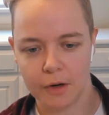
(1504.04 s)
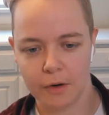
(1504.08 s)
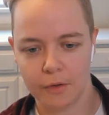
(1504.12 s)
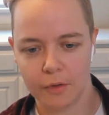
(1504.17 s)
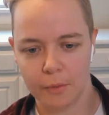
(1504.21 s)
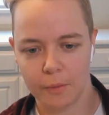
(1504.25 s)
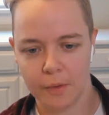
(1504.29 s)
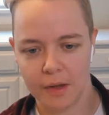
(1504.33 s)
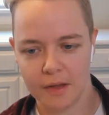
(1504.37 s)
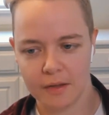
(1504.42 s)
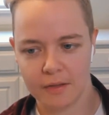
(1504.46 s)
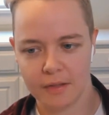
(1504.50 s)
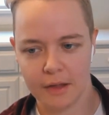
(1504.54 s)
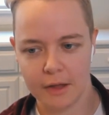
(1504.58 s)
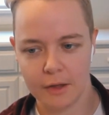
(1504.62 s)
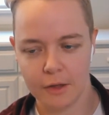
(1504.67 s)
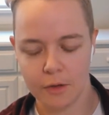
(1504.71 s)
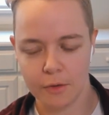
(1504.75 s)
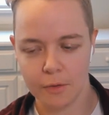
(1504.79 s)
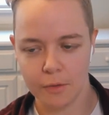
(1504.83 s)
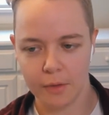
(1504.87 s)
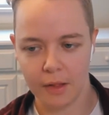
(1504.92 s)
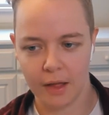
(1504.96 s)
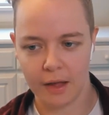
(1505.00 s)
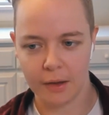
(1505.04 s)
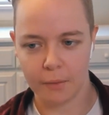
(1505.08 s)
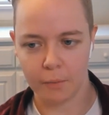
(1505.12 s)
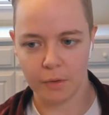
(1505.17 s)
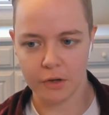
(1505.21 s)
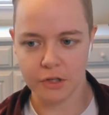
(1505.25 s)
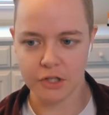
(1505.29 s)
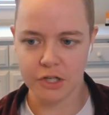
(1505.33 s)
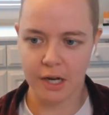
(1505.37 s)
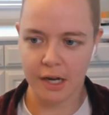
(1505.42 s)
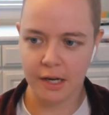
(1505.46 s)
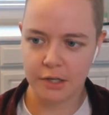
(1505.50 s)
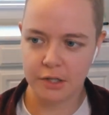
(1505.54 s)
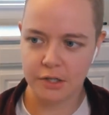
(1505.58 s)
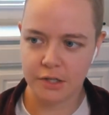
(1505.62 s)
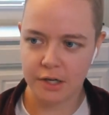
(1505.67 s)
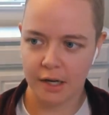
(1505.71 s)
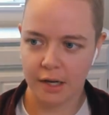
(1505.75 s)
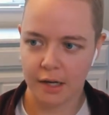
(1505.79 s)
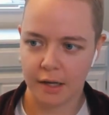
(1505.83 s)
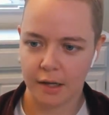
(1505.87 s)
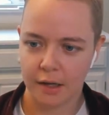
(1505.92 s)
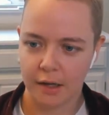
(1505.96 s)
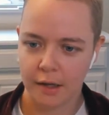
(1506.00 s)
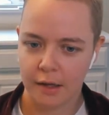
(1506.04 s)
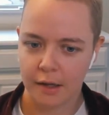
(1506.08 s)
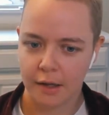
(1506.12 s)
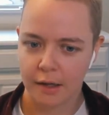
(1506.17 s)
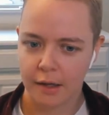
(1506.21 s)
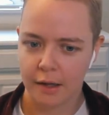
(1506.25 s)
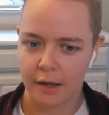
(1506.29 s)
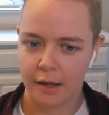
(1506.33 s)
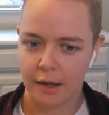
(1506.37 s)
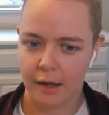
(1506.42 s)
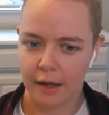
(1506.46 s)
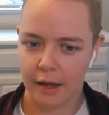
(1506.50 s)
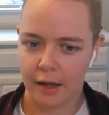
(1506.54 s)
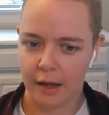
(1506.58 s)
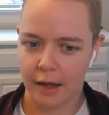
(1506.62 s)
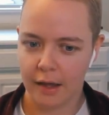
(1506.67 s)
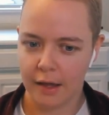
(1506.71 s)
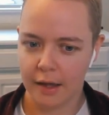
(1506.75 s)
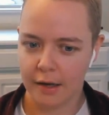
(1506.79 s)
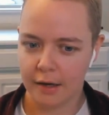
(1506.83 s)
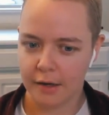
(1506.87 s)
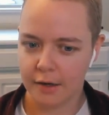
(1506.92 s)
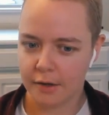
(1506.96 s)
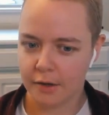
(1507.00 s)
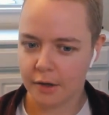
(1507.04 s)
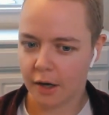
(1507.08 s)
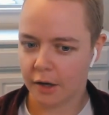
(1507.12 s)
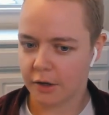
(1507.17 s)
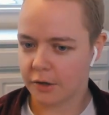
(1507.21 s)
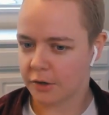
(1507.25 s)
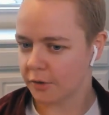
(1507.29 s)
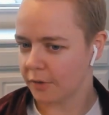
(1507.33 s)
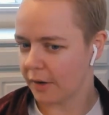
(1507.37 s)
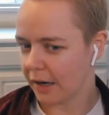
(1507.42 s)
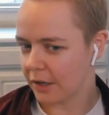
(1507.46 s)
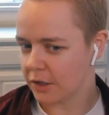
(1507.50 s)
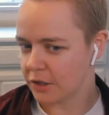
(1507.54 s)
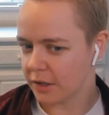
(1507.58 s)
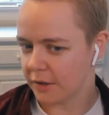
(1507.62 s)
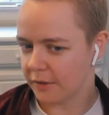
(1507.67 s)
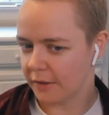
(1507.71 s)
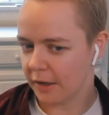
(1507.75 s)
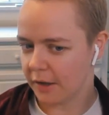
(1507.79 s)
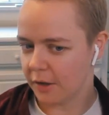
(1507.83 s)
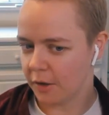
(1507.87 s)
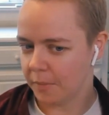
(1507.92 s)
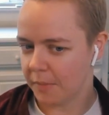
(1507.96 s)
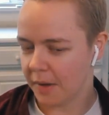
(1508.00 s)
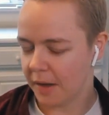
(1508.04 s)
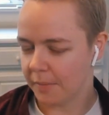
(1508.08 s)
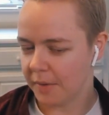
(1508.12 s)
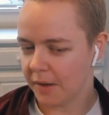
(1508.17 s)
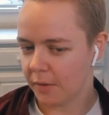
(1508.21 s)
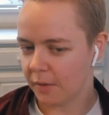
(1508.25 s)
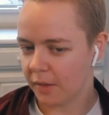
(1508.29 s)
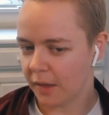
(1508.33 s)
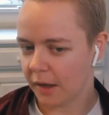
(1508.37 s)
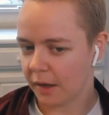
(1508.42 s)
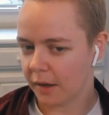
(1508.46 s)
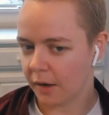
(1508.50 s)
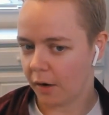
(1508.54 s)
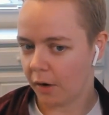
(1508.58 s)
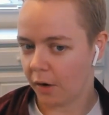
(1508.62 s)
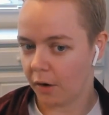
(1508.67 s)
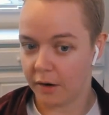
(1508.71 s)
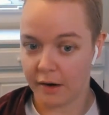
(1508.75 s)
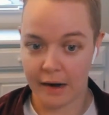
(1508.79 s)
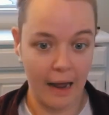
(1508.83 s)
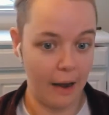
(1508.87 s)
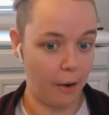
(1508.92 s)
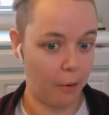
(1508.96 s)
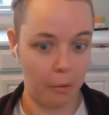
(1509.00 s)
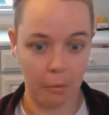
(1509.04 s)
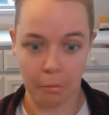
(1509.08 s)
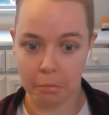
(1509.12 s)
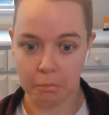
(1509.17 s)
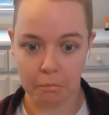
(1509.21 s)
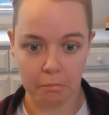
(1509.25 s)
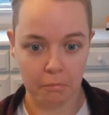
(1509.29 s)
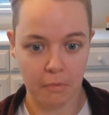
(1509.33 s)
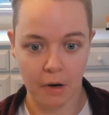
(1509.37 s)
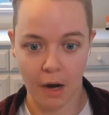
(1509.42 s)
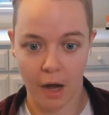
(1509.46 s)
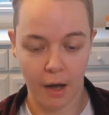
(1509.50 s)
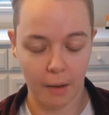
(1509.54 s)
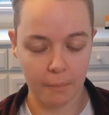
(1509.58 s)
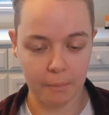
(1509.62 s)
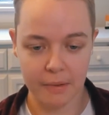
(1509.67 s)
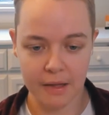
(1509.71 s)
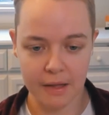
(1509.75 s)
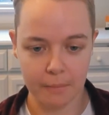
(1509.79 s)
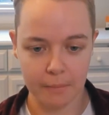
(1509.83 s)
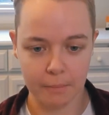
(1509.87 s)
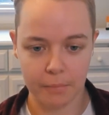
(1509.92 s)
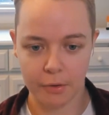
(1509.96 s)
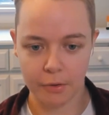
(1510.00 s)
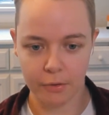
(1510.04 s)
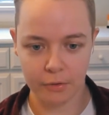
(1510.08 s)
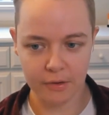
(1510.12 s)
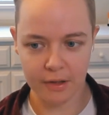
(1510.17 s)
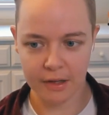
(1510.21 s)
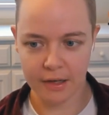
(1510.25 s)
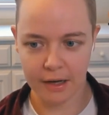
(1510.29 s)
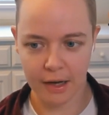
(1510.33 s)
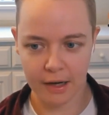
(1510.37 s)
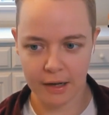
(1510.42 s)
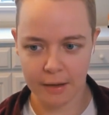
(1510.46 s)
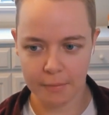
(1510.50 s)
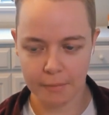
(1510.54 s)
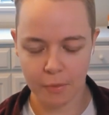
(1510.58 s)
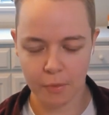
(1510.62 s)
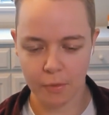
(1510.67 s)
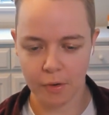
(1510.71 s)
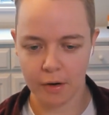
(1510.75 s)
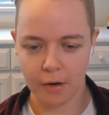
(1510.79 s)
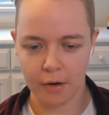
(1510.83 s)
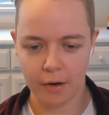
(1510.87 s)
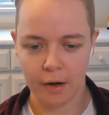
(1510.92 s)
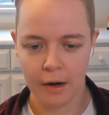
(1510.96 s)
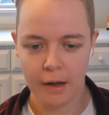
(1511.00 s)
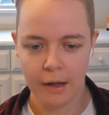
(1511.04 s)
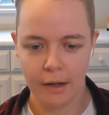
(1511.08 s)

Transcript: are the ways that you like were changing in a direction that you maybe like are now not being pulled in anymore?